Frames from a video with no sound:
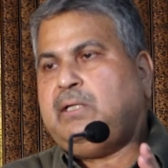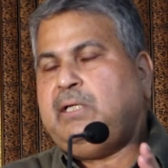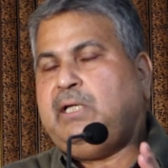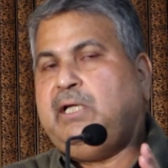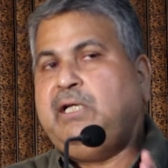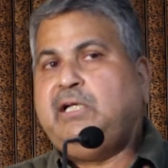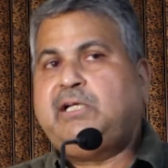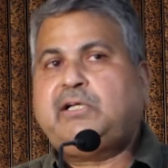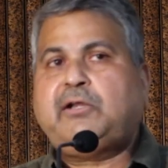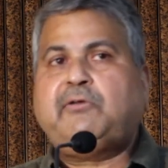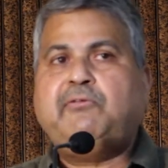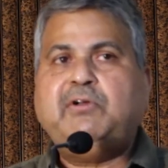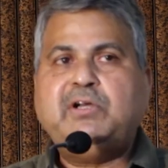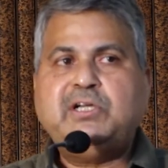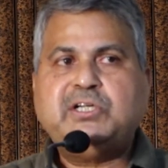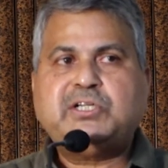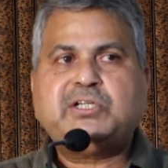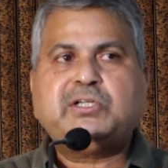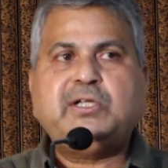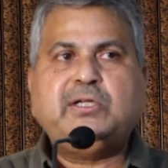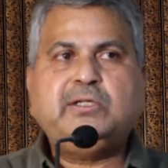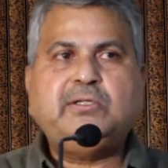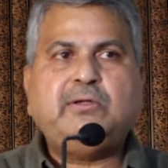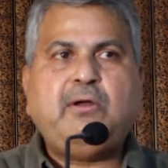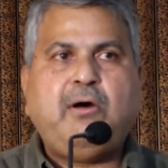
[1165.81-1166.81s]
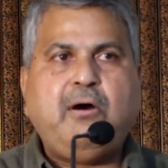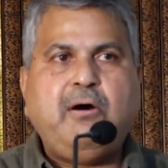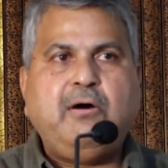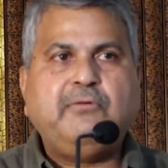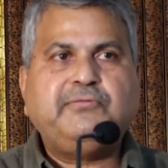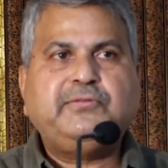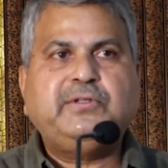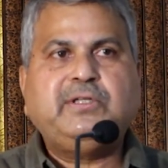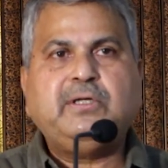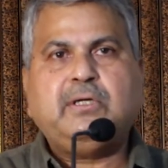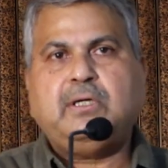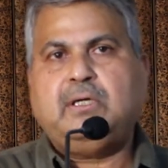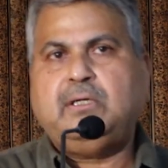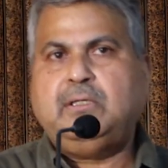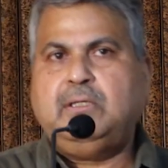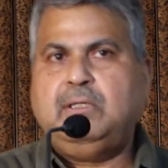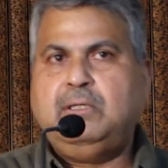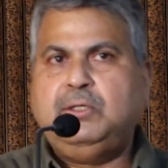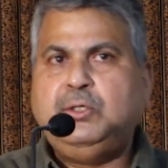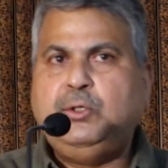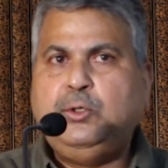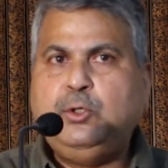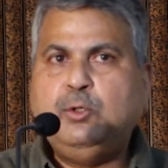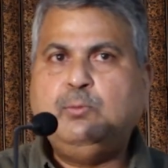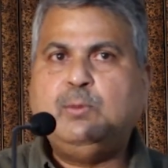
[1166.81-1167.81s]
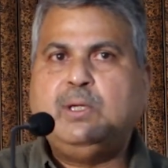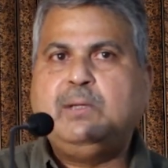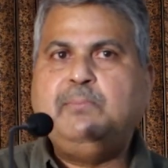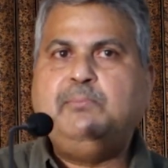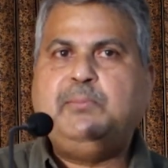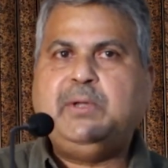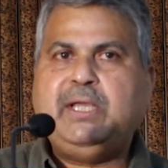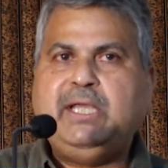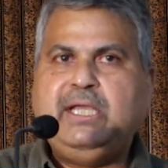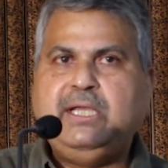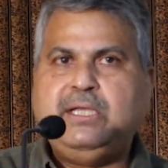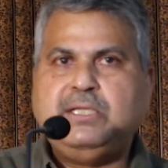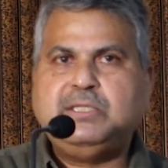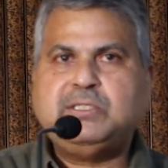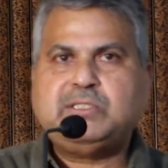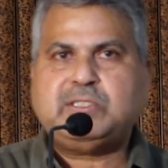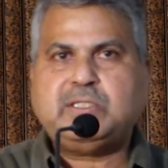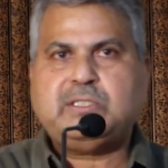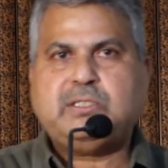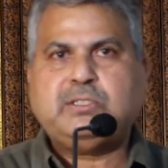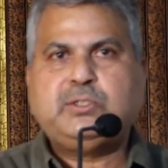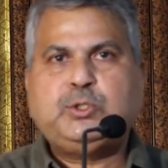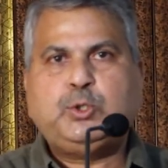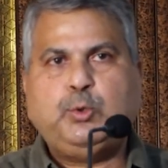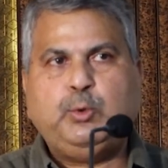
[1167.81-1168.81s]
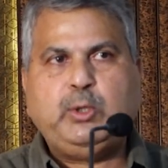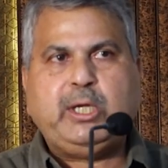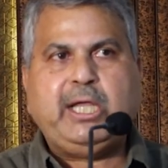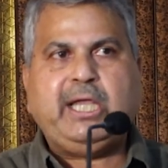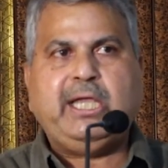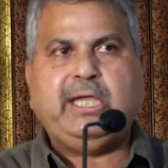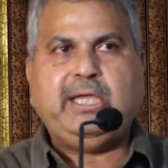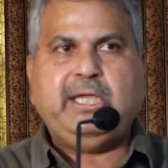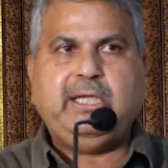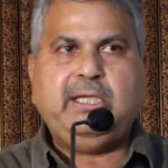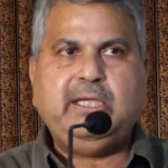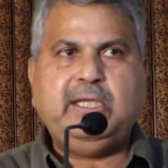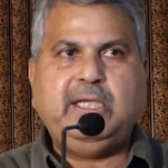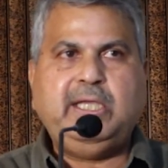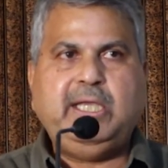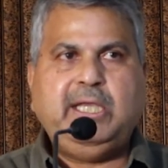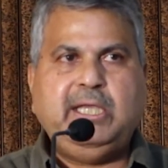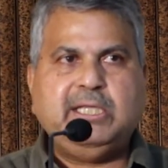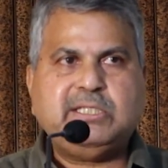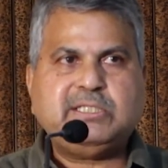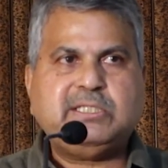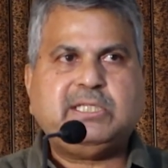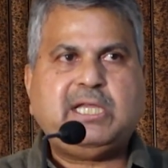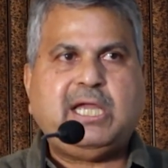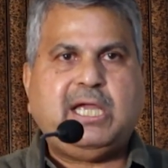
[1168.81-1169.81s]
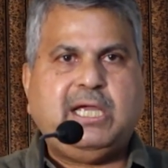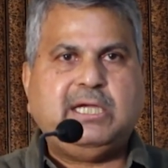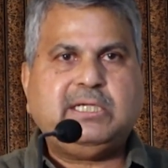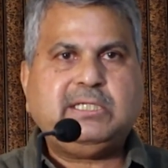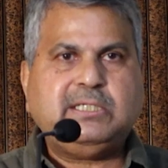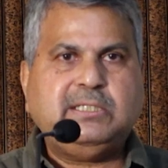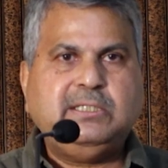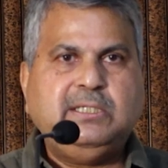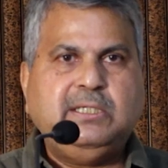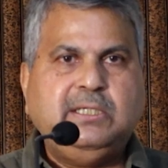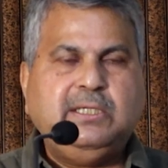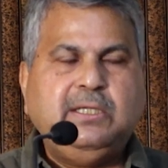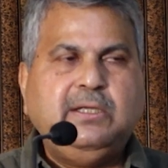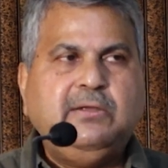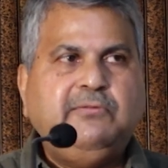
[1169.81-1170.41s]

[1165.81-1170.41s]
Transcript: intervention of the human beings today is that